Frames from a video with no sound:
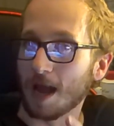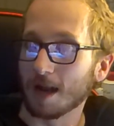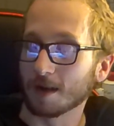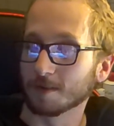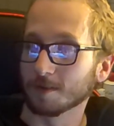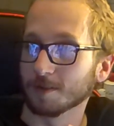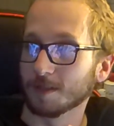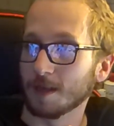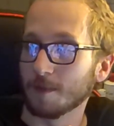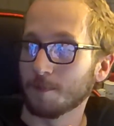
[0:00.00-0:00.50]

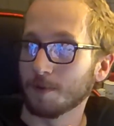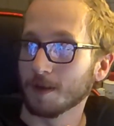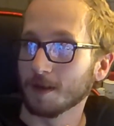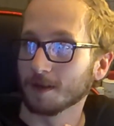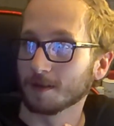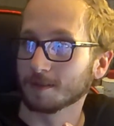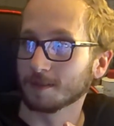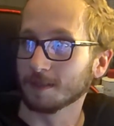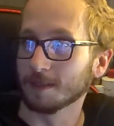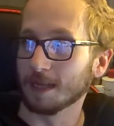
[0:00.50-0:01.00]
actor they
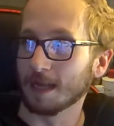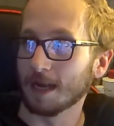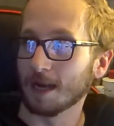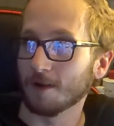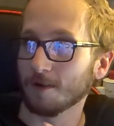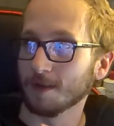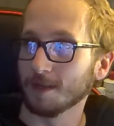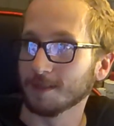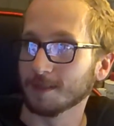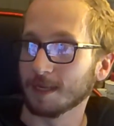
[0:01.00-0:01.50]
picked and
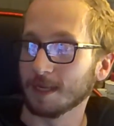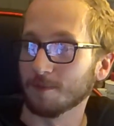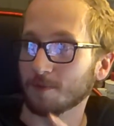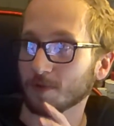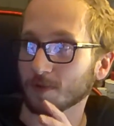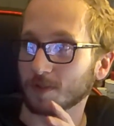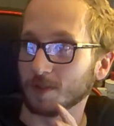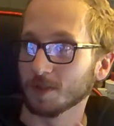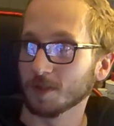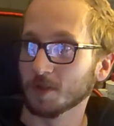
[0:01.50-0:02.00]
how he's
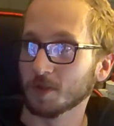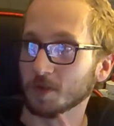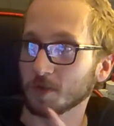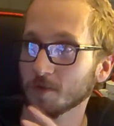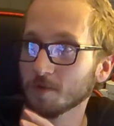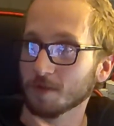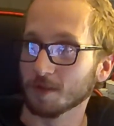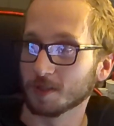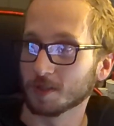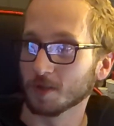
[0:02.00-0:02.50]
able to
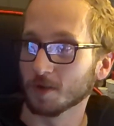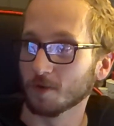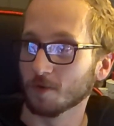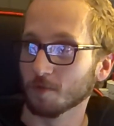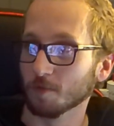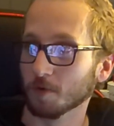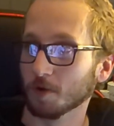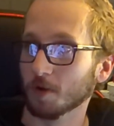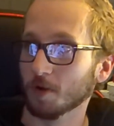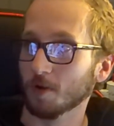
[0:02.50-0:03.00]
do this
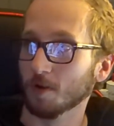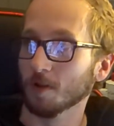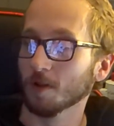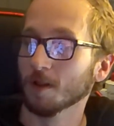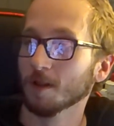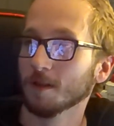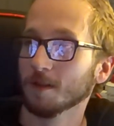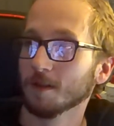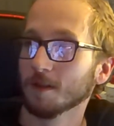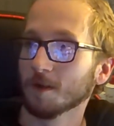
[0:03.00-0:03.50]
whole
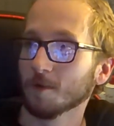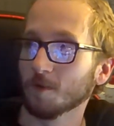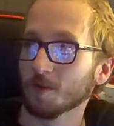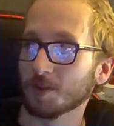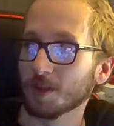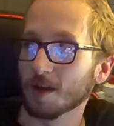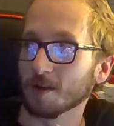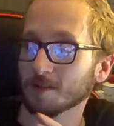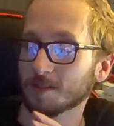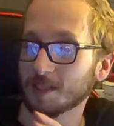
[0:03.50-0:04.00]
role
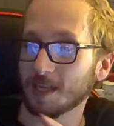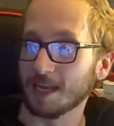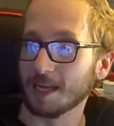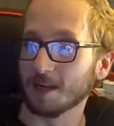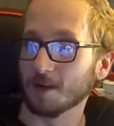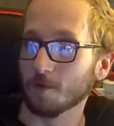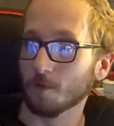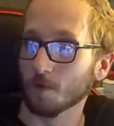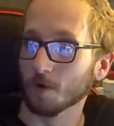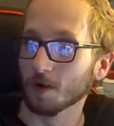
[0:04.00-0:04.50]
without
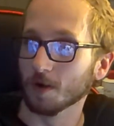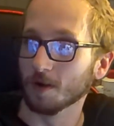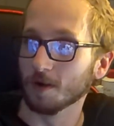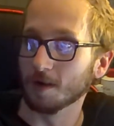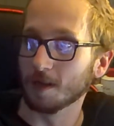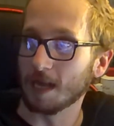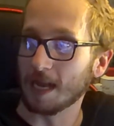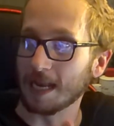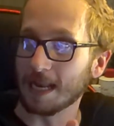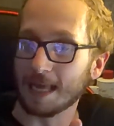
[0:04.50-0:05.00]
saying a
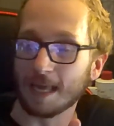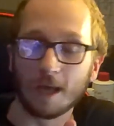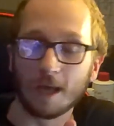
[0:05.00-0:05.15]
word. And it